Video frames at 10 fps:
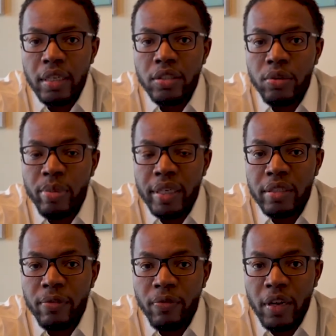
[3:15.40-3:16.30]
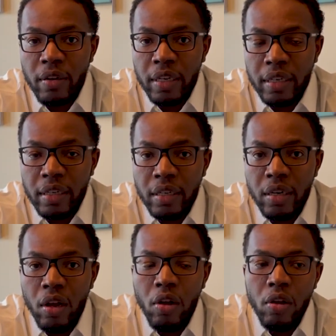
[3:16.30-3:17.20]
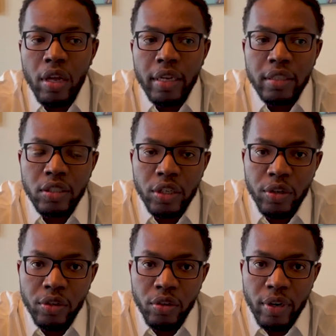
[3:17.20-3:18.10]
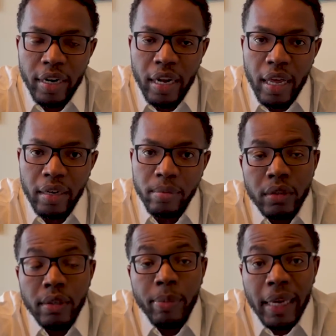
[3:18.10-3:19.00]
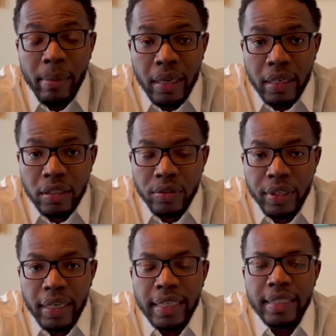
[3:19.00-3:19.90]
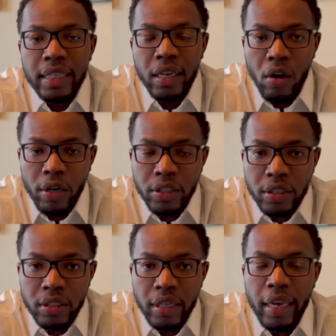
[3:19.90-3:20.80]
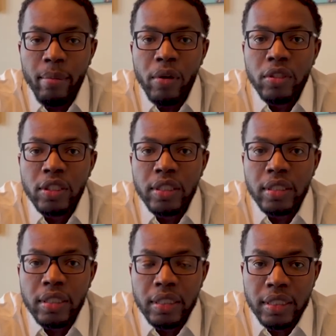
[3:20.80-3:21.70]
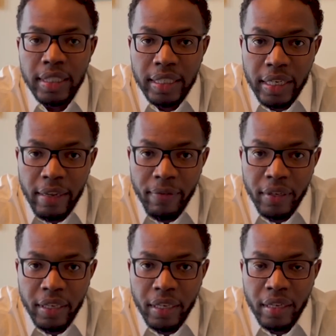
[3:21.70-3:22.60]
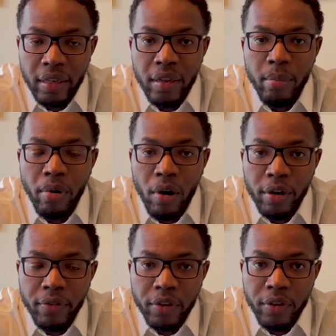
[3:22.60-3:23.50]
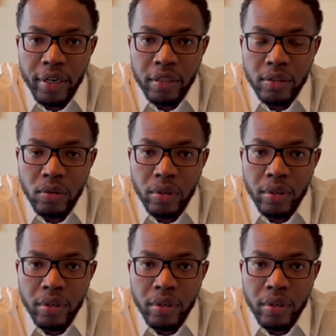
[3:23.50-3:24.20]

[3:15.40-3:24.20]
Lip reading: to be defaulted on certain credit items. Your payment history is the largest and most significant part of your credit score.